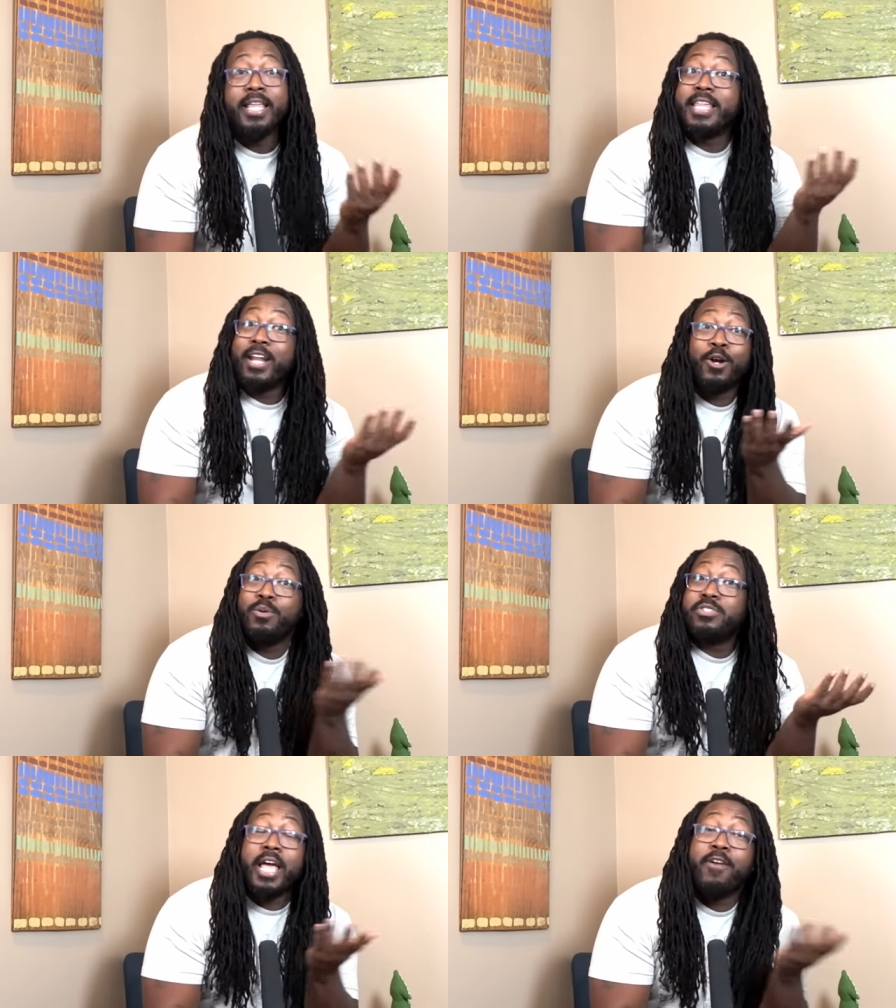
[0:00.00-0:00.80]
that
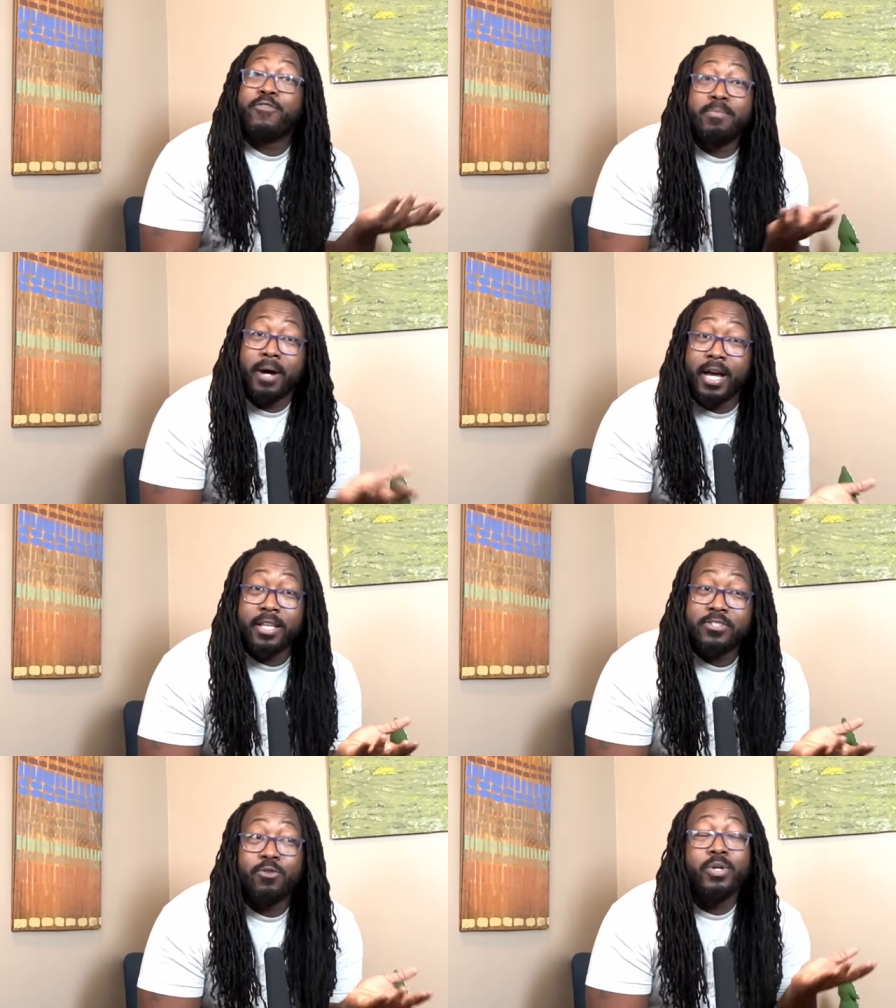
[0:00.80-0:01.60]
hurts
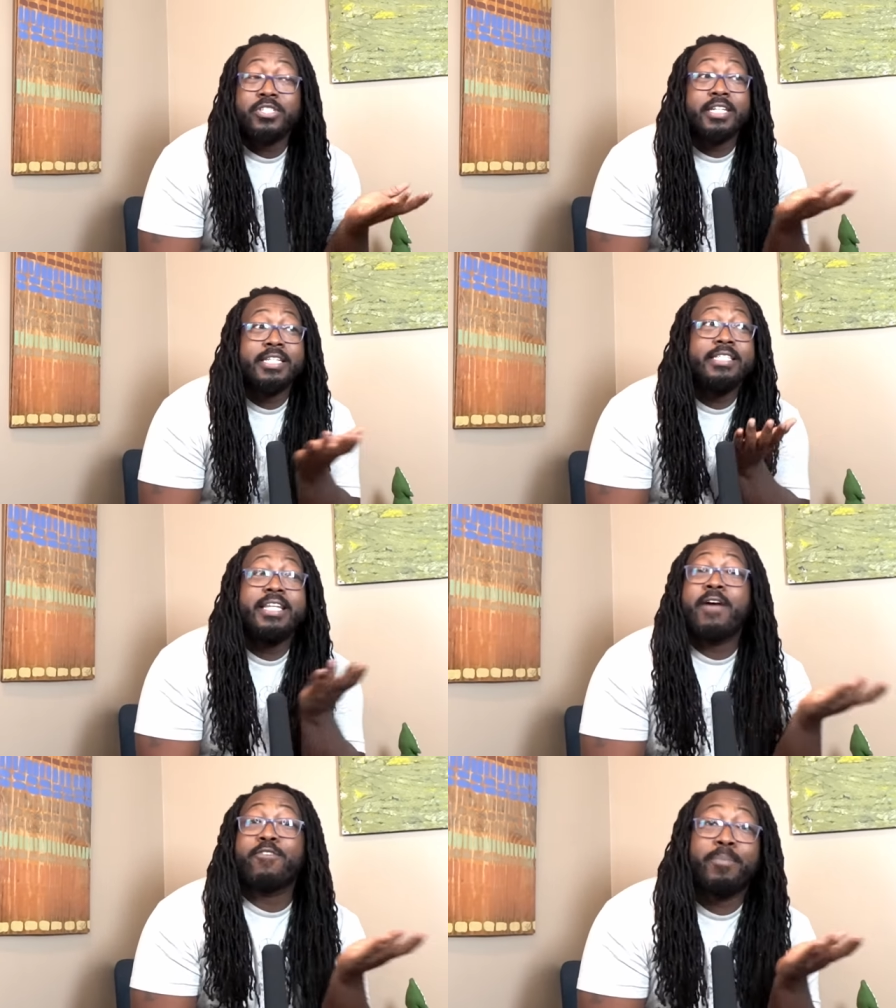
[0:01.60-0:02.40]
everybody. So we should
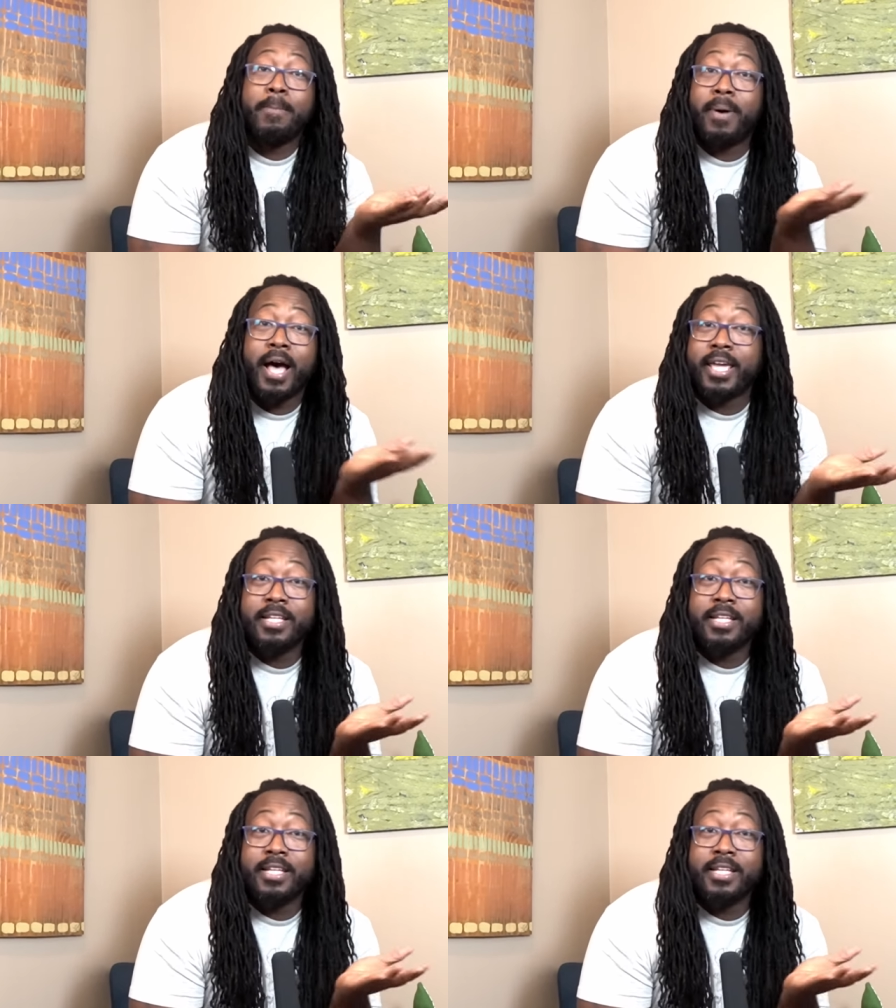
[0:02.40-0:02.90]
never be buying